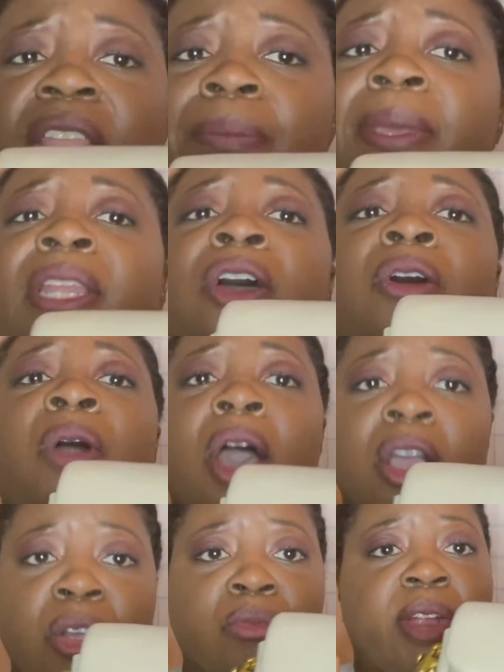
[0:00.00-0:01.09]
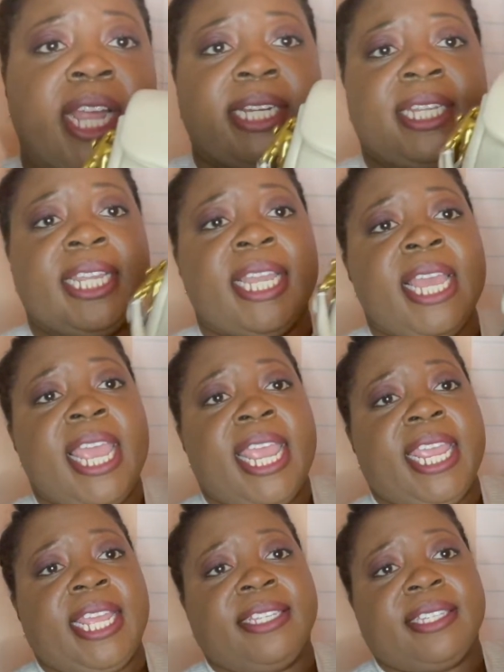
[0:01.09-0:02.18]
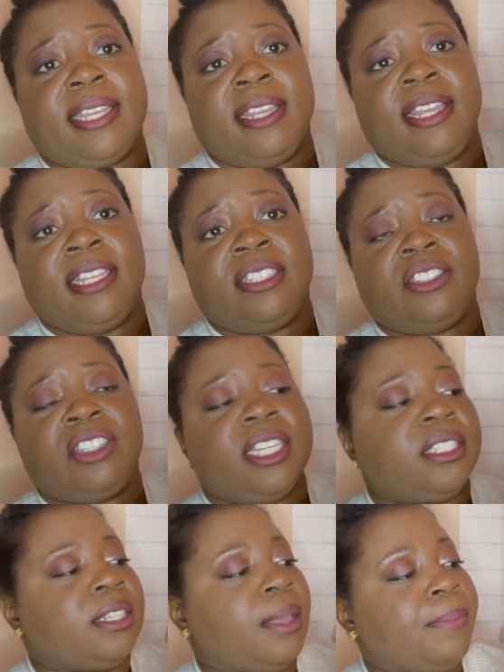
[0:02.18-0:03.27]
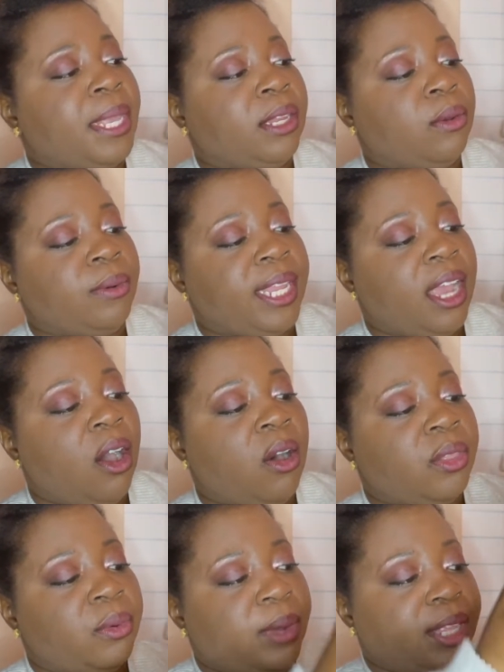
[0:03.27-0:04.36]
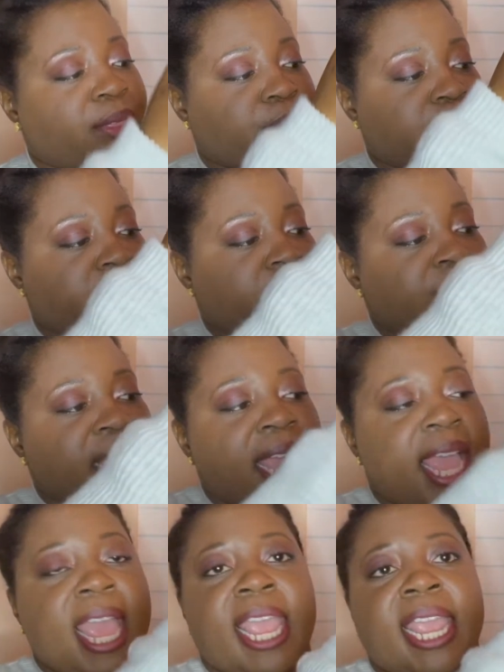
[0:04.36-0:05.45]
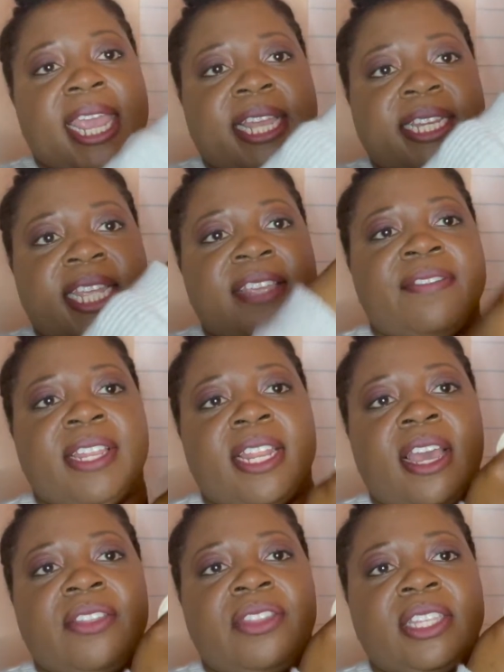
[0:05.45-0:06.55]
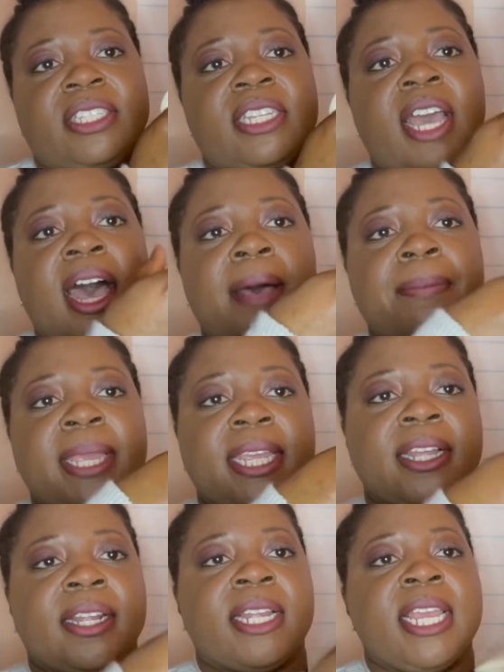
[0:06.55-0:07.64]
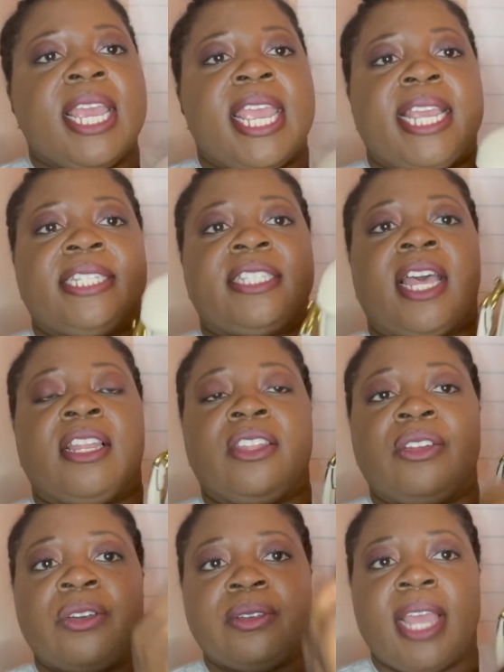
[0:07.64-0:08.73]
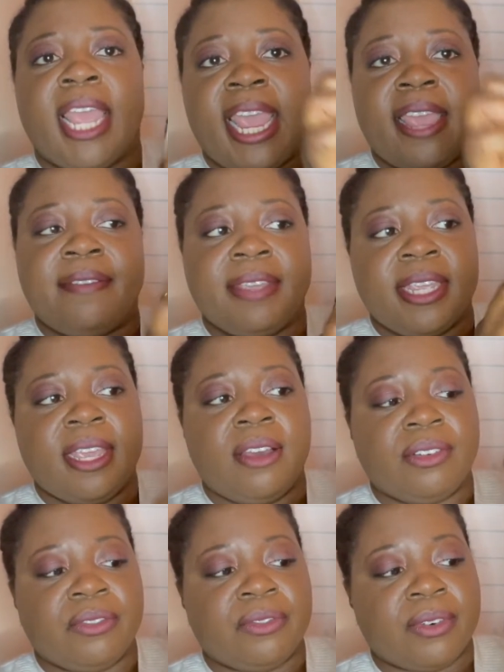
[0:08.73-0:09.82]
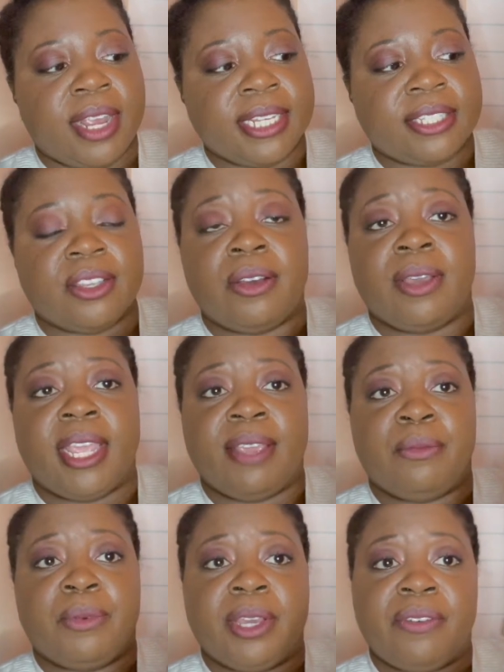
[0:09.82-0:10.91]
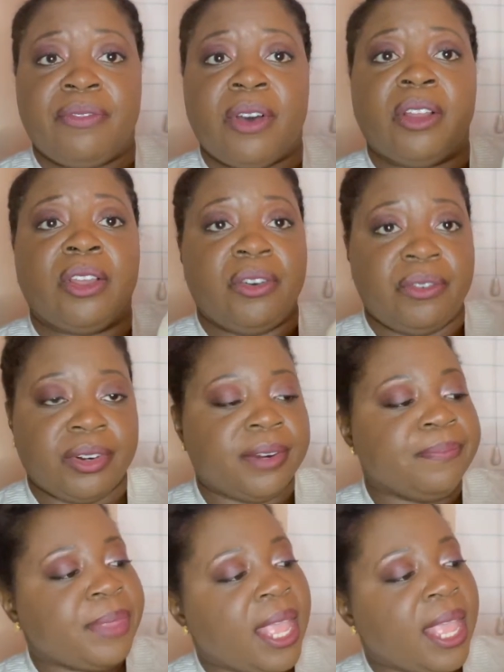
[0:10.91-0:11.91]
it pillow correctly. It is just pillowy all the way through. And even this top here, it's a little heavy on the front, so it will fall over